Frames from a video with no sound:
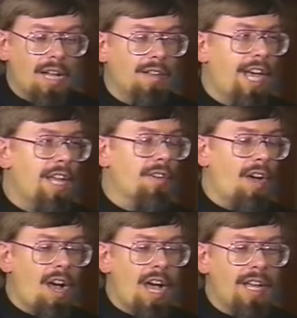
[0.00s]
later
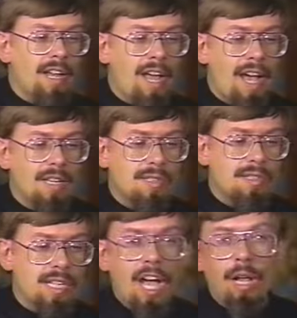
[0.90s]
on as
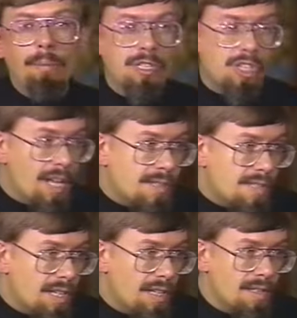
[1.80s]
the
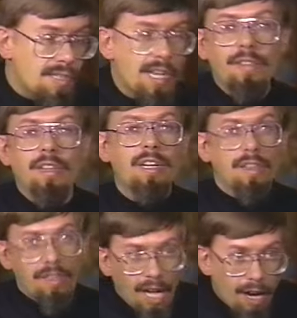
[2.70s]
Albigensians and the
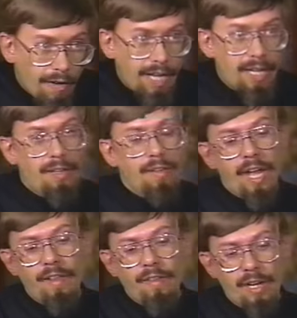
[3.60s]
Cathari
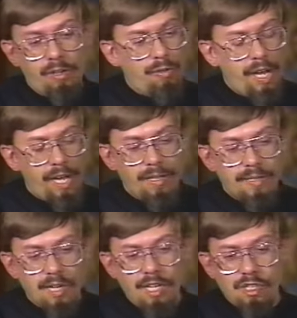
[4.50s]
that created
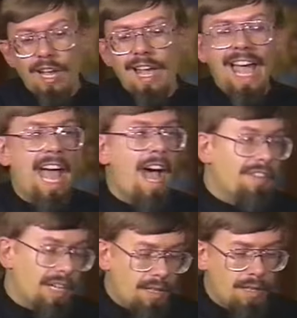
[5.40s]
such
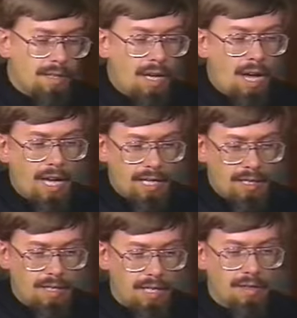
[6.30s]
havoc
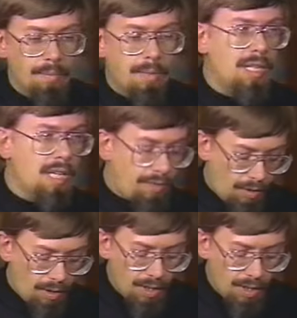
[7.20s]
in the medieval